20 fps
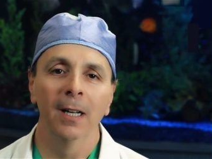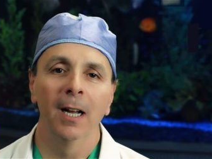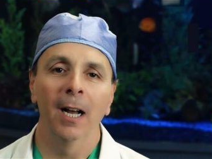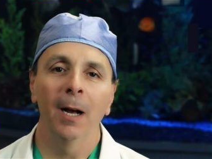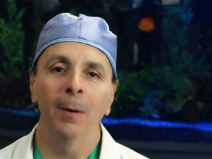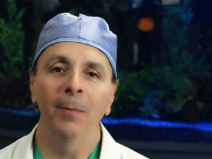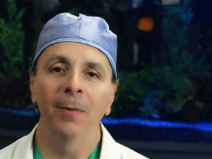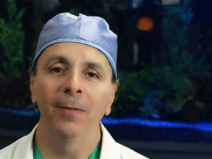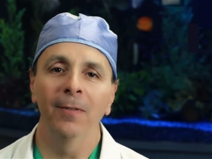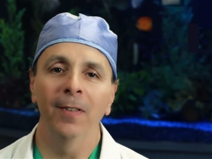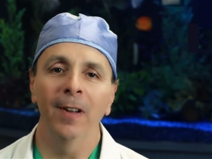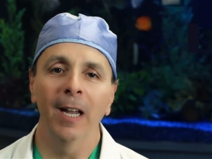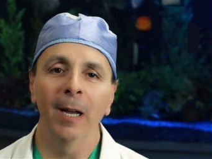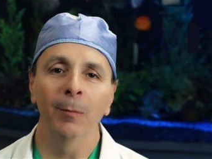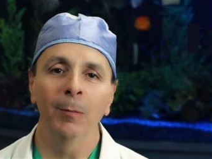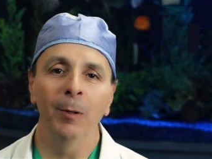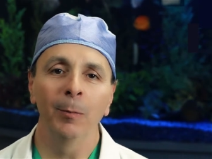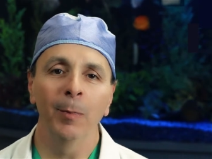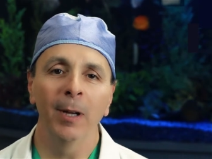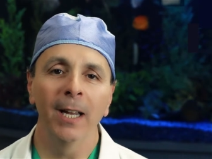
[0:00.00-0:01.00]
I'm a
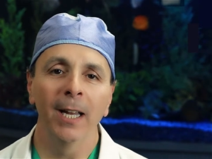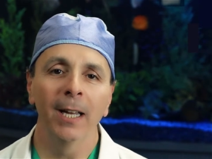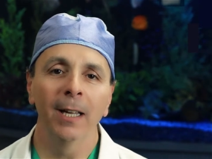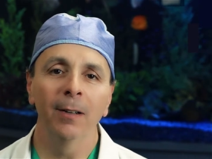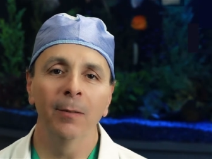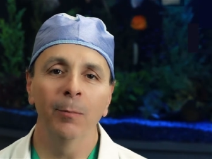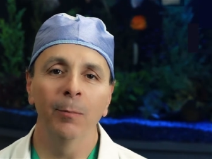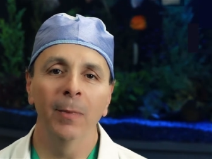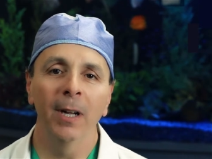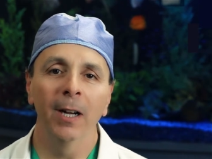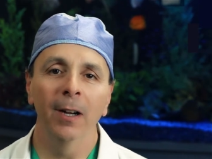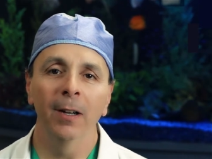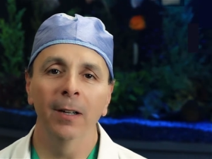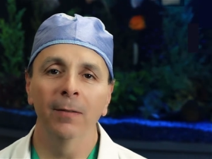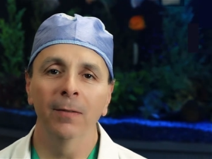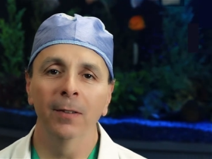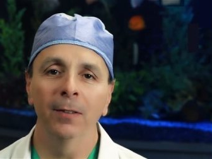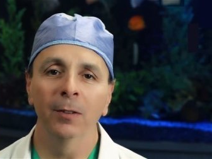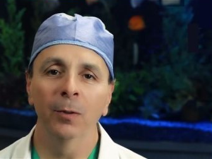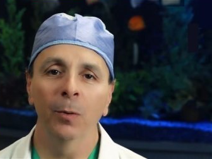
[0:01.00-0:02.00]
family man,
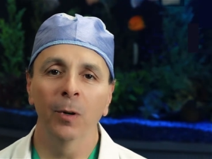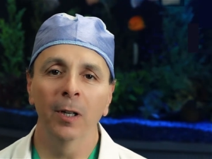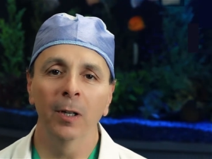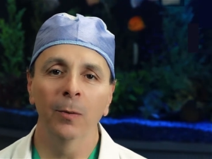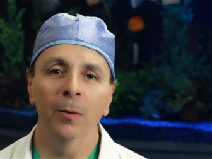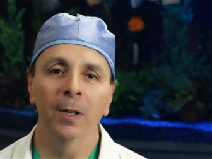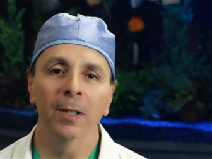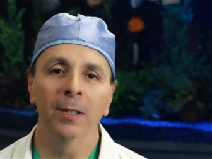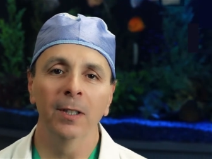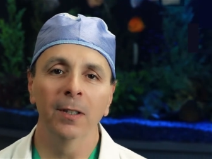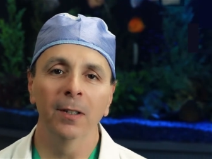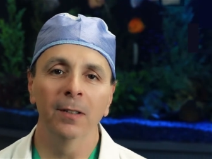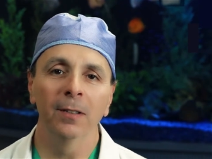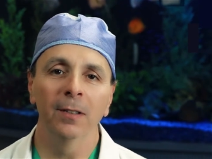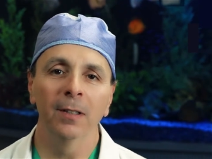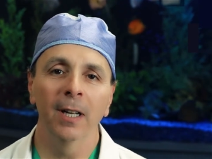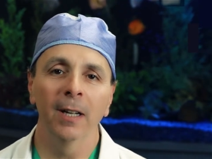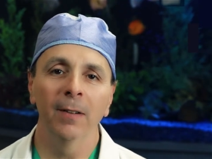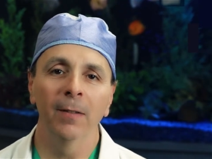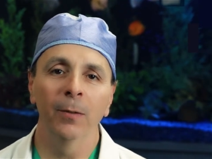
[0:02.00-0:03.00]
married for 21 years
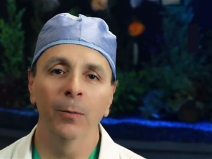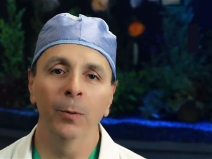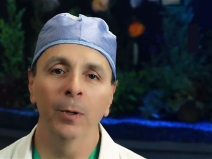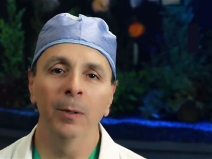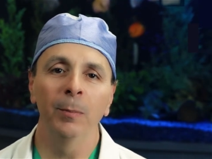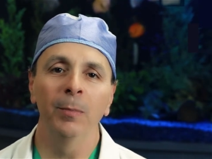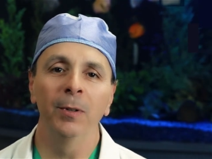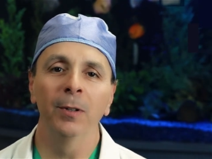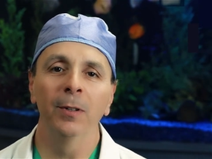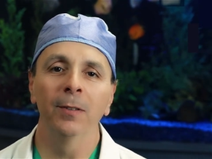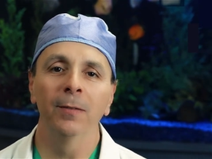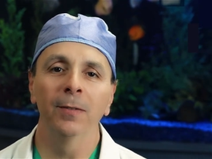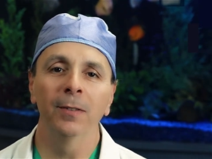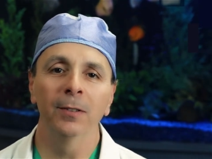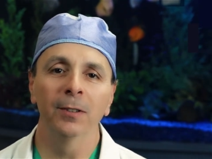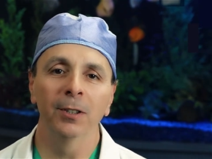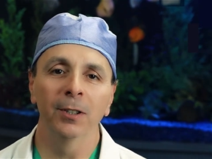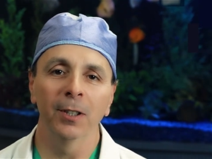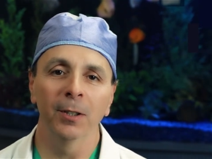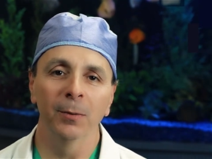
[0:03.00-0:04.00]
and have 3
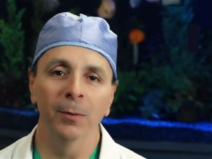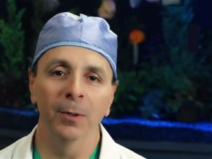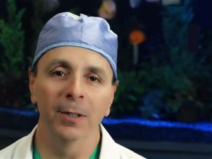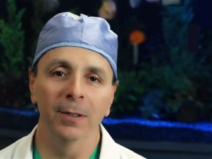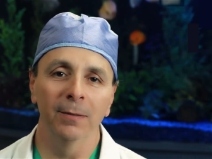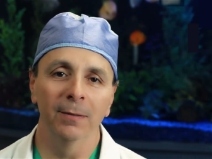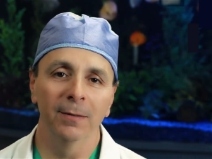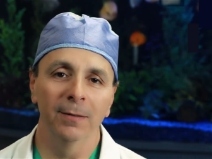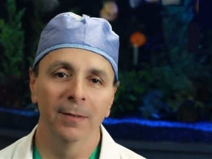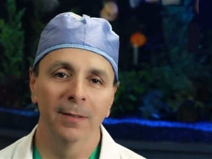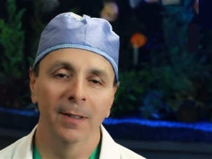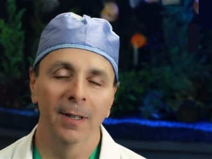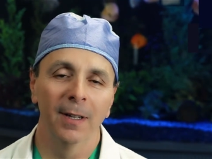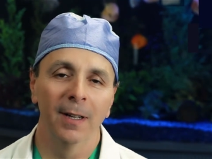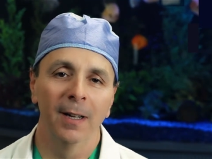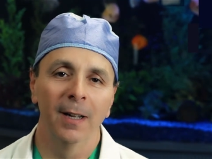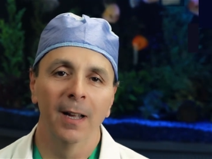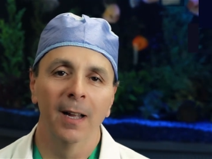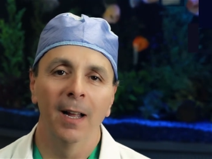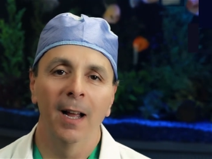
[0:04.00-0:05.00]
beautiful children.
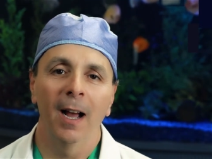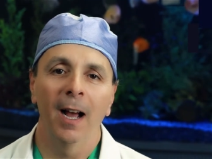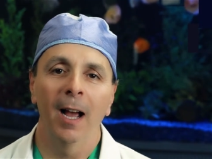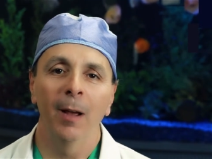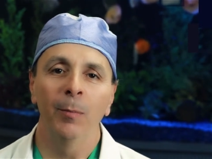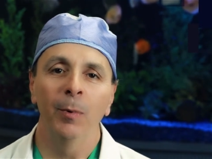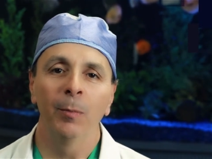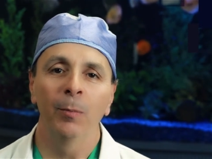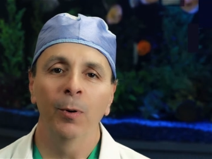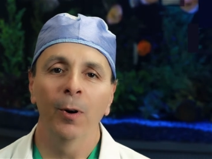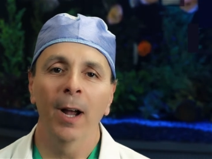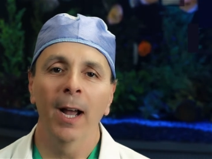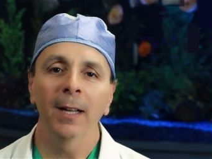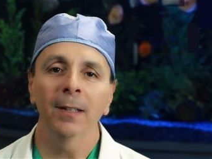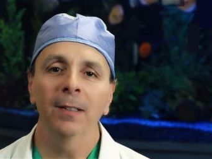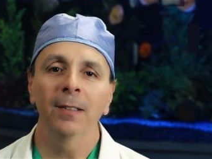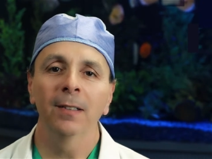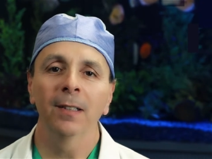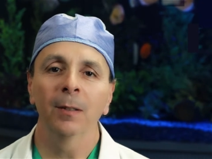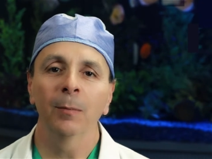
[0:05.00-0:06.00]
I've been
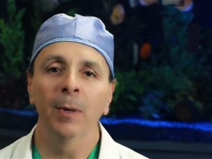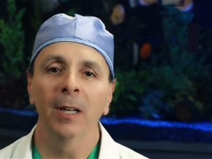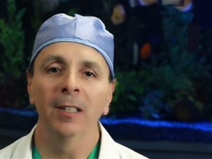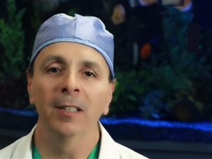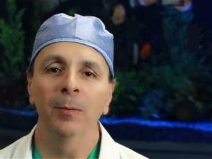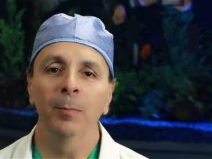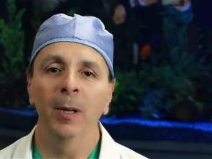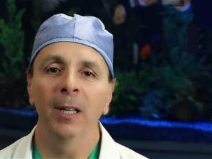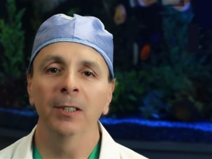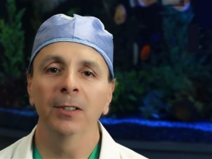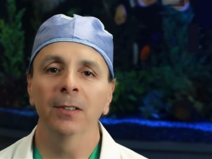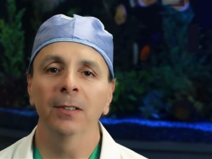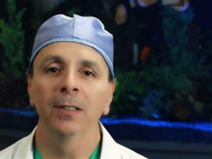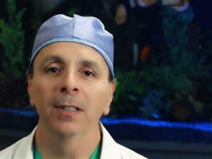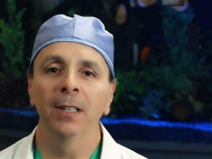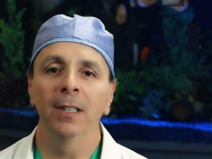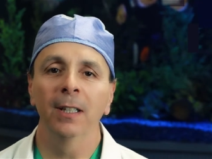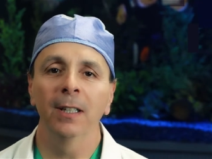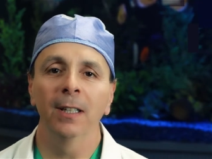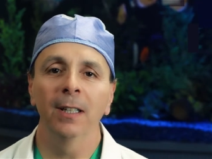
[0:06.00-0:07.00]
practicing my
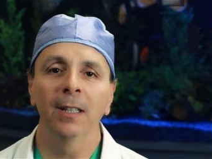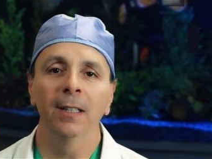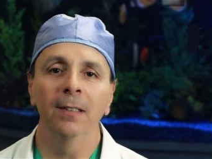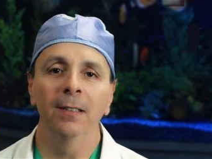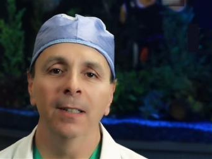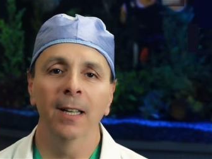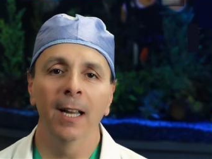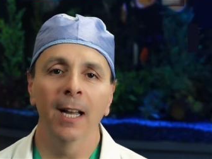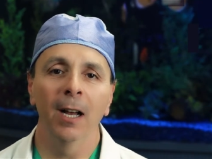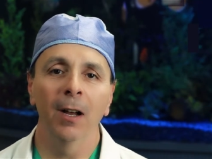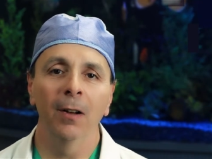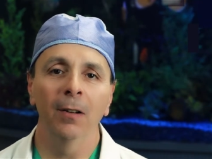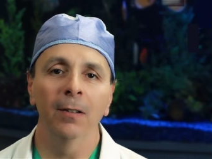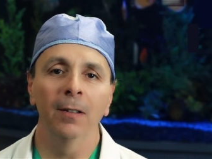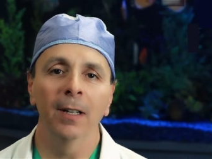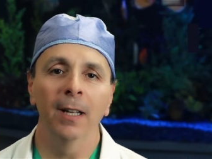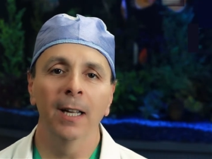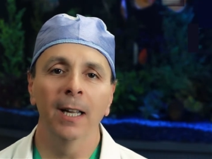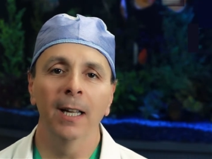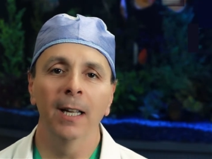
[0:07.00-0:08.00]
specialty in
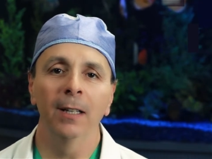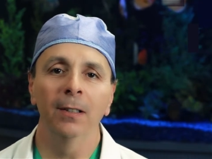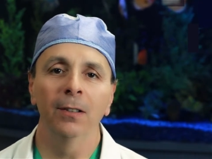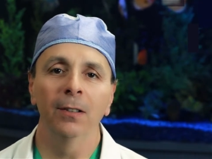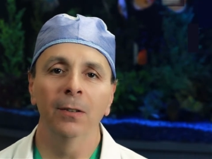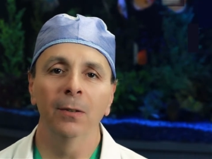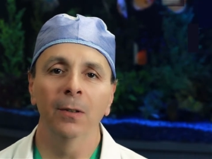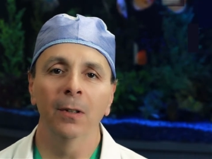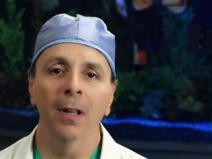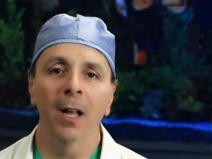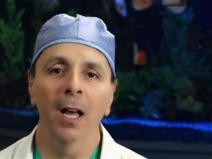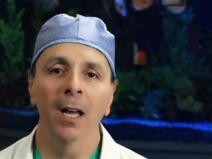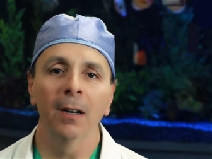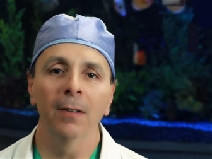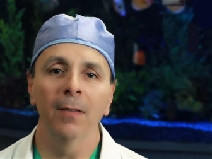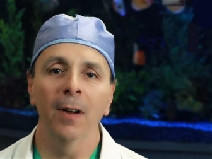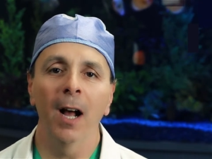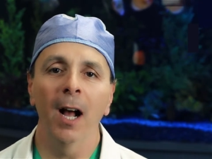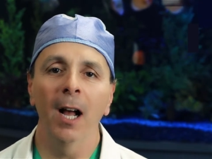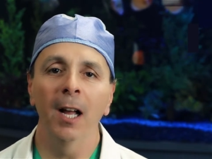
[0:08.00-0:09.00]
town and do a lot
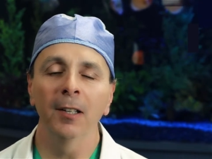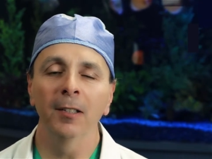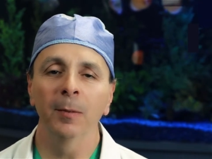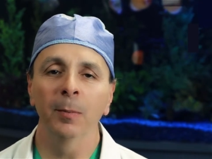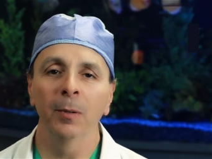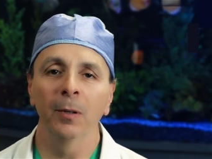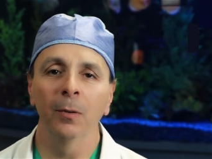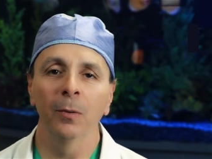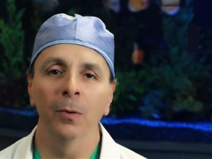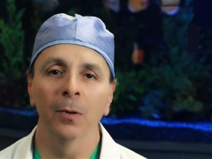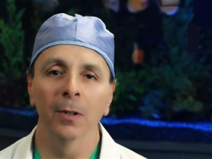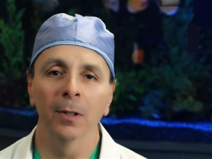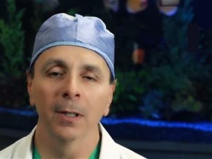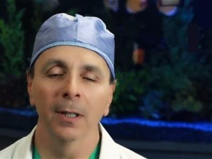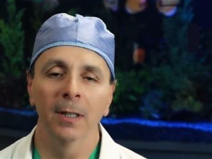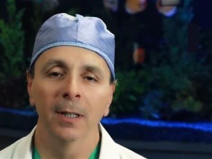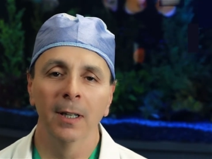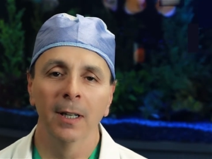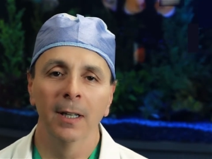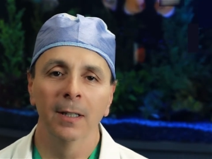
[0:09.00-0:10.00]
of hospital
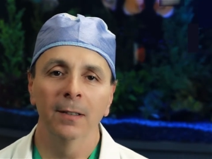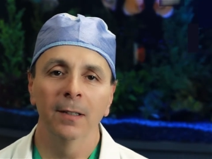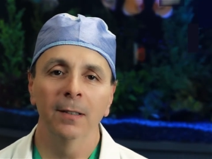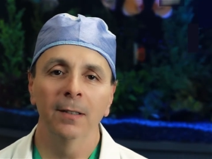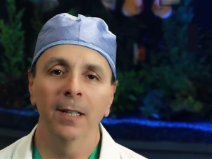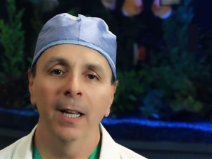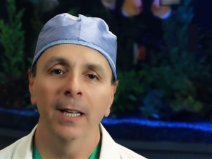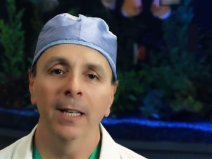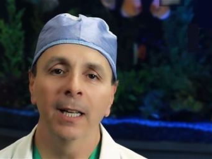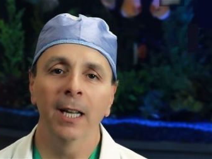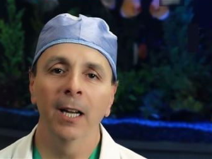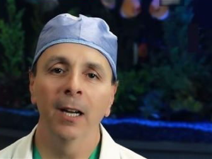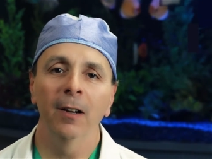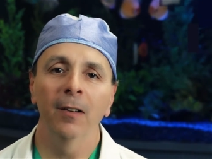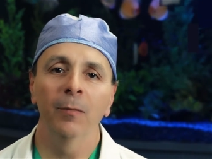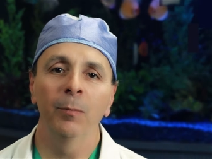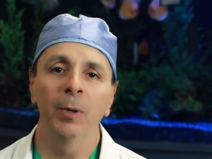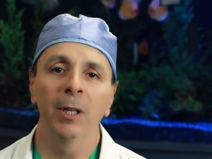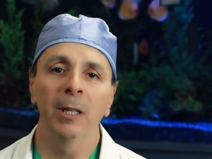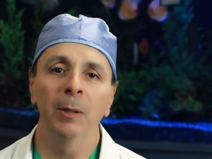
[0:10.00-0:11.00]
work to take care
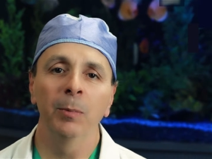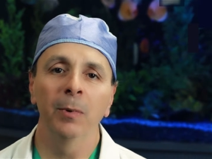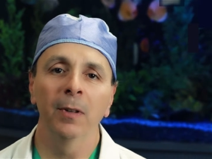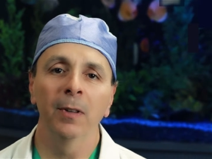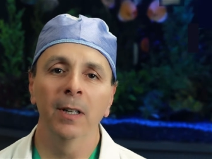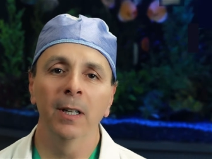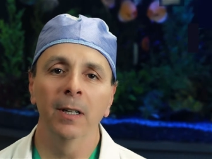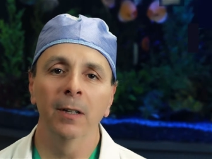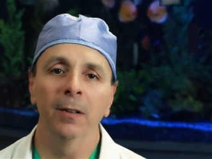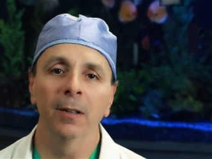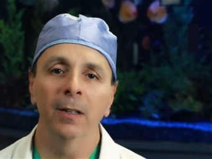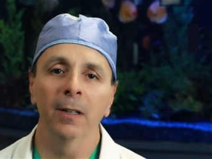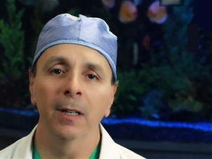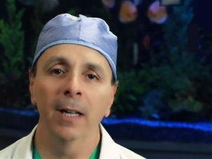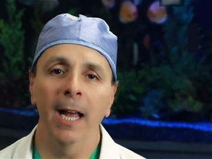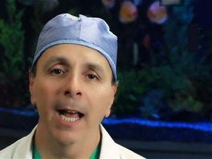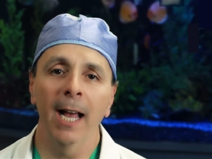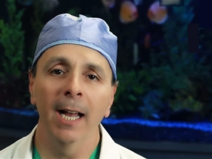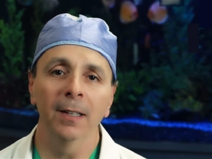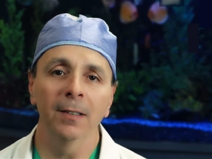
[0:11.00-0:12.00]
of people that are in
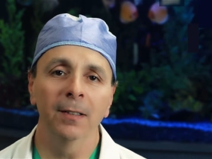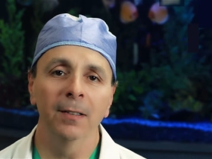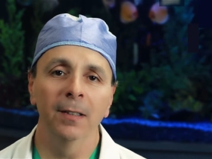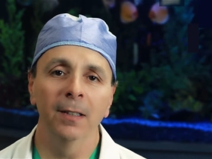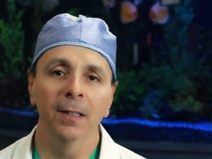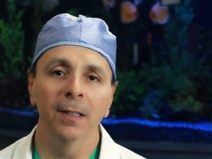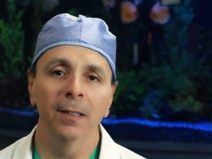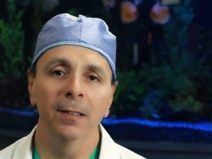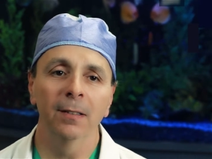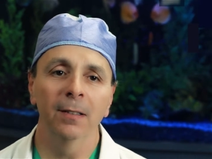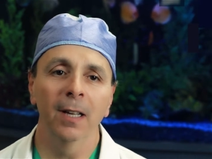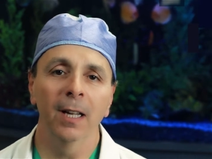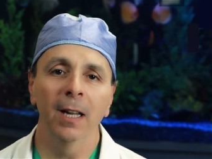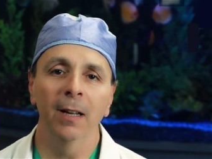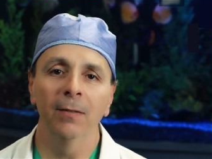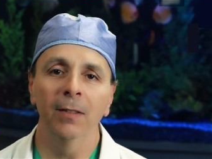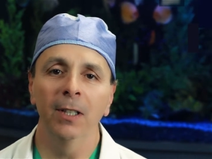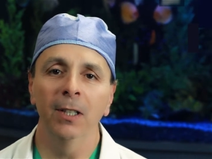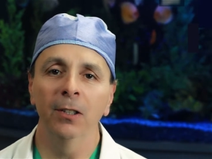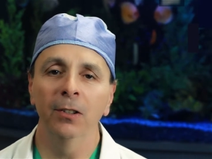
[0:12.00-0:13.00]
accidents,
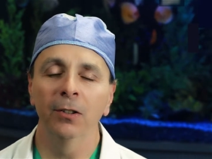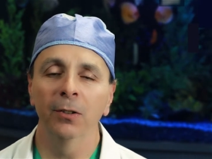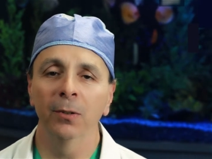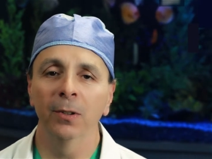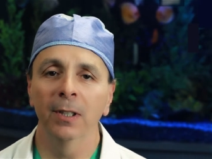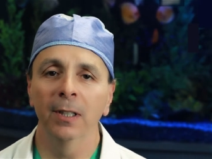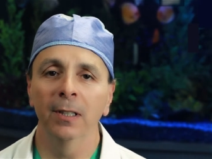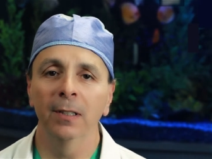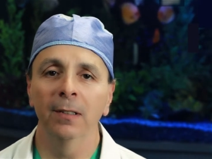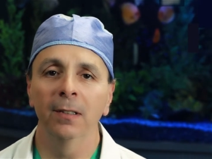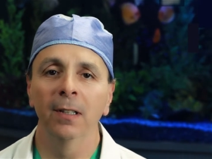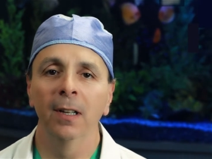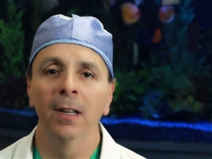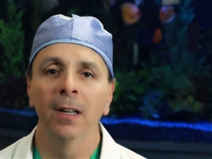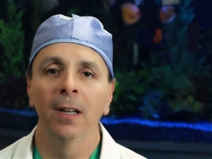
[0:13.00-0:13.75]
have injuries,